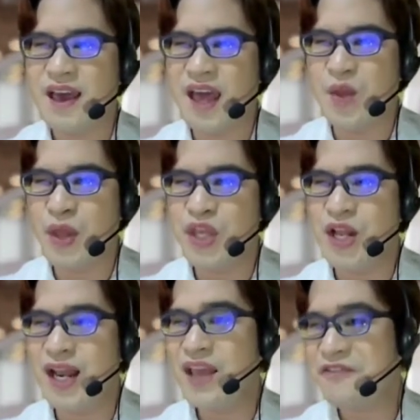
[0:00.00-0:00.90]
And when
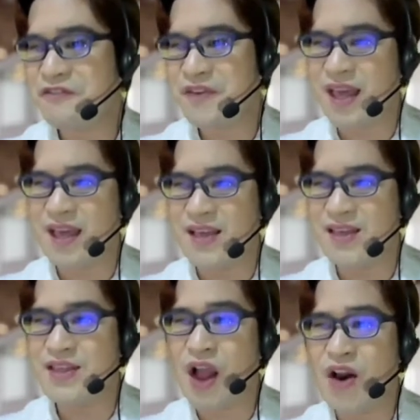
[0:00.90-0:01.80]
you lift a
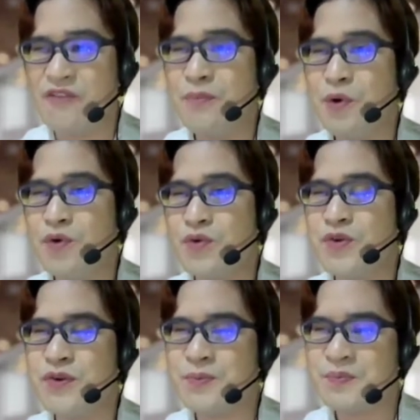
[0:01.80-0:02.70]
stack of
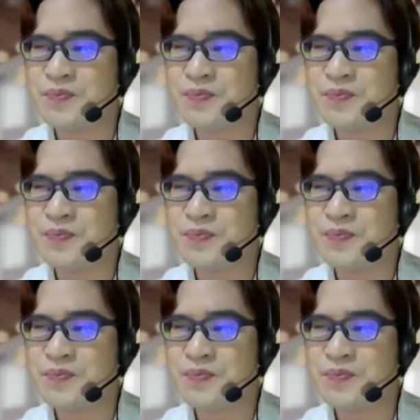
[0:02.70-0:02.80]
books,